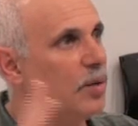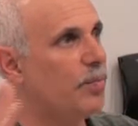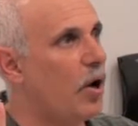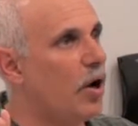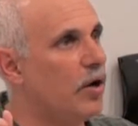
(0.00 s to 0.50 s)
and the
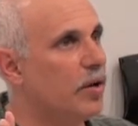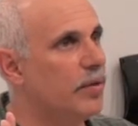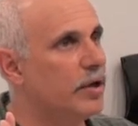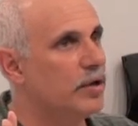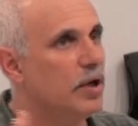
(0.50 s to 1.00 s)

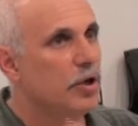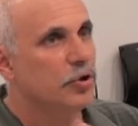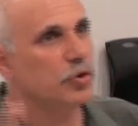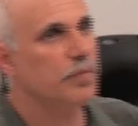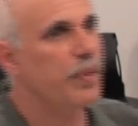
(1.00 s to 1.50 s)
parliament,
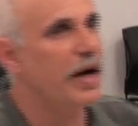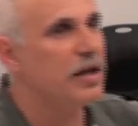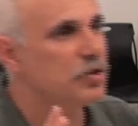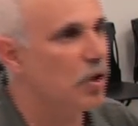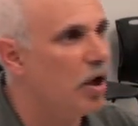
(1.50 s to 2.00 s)
should
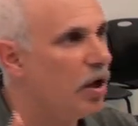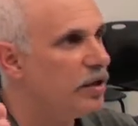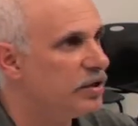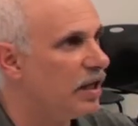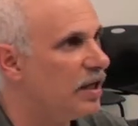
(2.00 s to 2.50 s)
pass
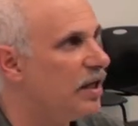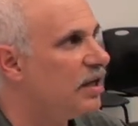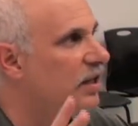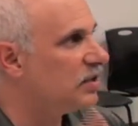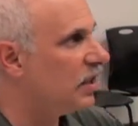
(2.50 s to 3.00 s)
laws and
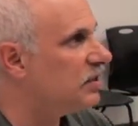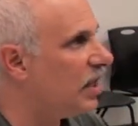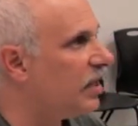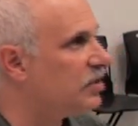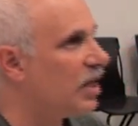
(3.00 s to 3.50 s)
edicts and
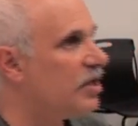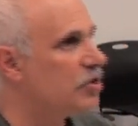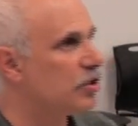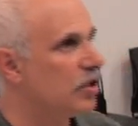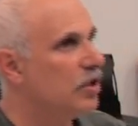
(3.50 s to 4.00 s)

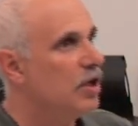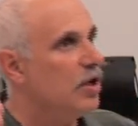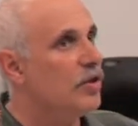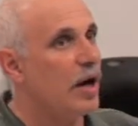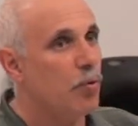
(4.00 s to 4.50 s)
taxation
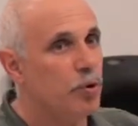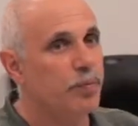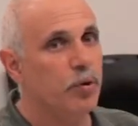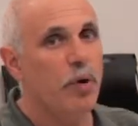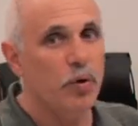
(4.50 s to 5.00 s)
that
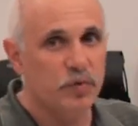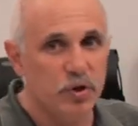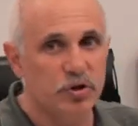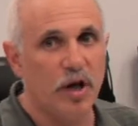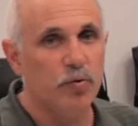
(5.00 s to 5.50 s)
would promote
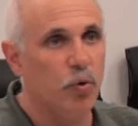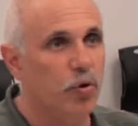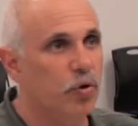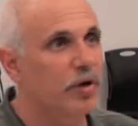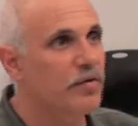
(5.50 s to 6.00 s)
the general
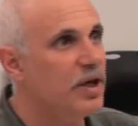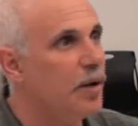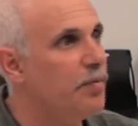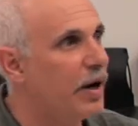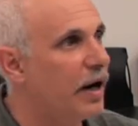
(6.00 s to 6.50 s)
good of the
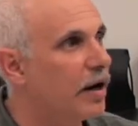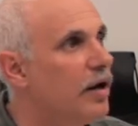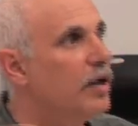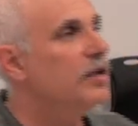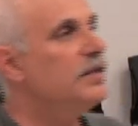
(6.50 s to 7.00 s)
empire.
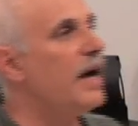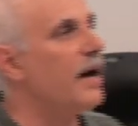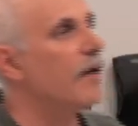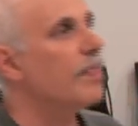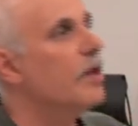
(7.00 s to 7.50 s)

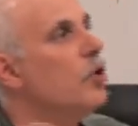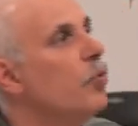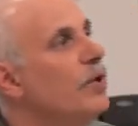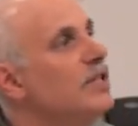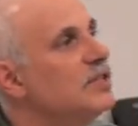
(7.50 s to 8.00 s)
Now,
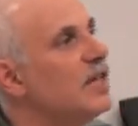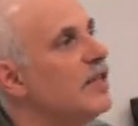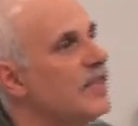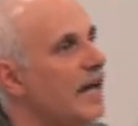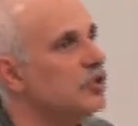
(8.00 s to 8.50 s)
we
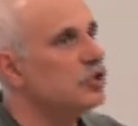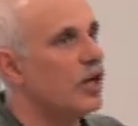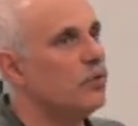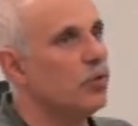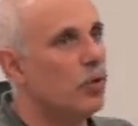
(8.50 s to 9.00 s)
said that
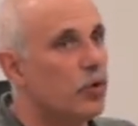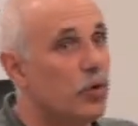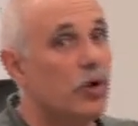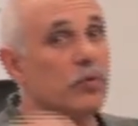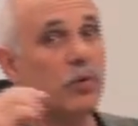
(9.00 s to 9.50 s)
general
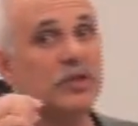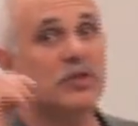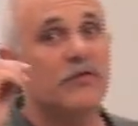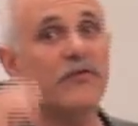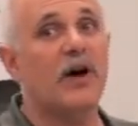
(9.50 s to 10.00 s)
good was
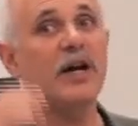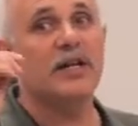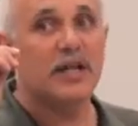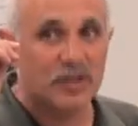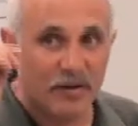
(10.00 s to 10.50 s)

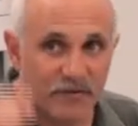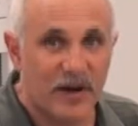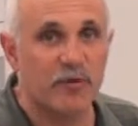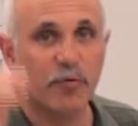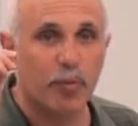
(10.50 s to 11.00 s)
defined as a
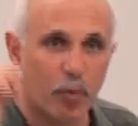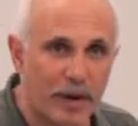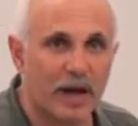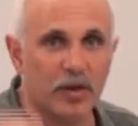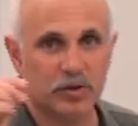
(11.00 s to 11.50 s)
favorable
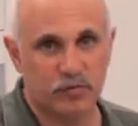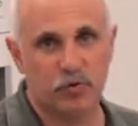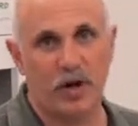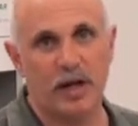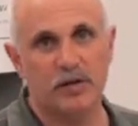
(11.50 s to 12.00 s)
balance of
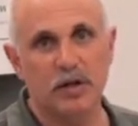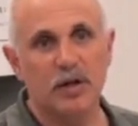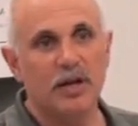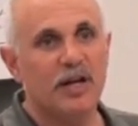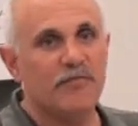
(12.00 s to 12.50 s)
trade.
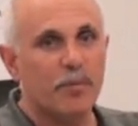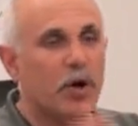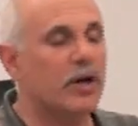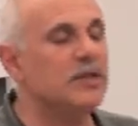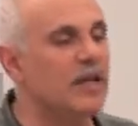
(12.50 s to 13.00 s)
If
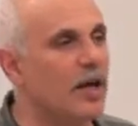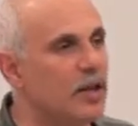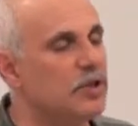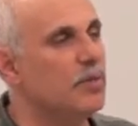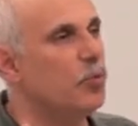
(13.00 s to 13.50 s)

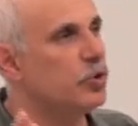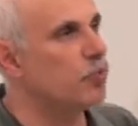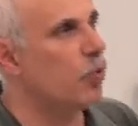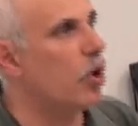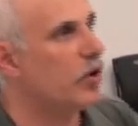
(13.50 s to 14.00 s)
mercantilism was
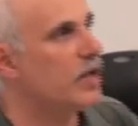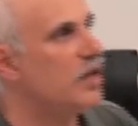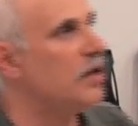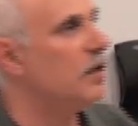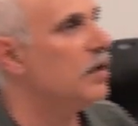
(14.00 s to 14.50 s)
working,